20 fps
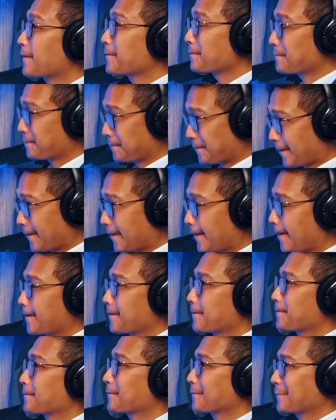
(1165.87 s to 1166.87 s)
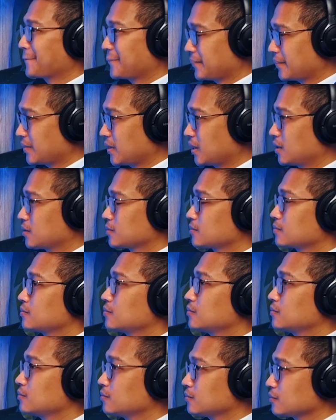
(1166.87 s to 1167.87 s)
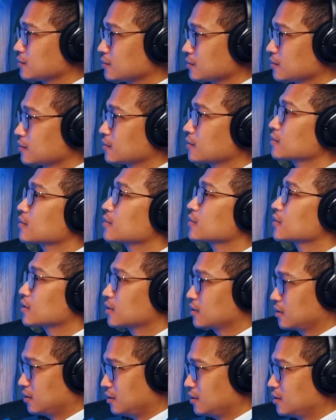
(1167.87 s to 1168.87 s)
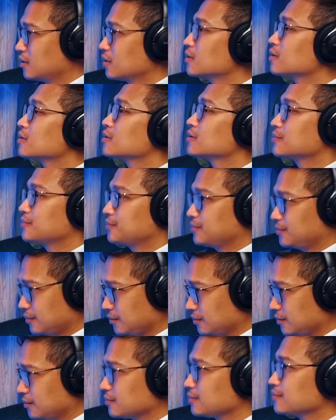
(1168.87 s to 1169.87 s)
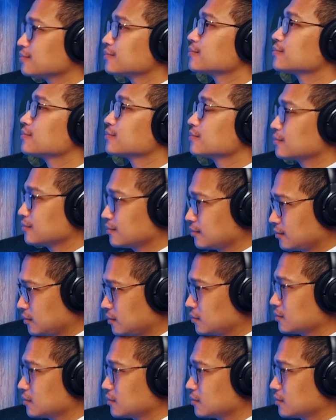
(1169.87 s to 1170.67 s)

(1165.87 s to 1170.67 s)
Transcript: I feel so bad to say I'm not doing it, but it's like, you're an adult. You can be an adult. You can make your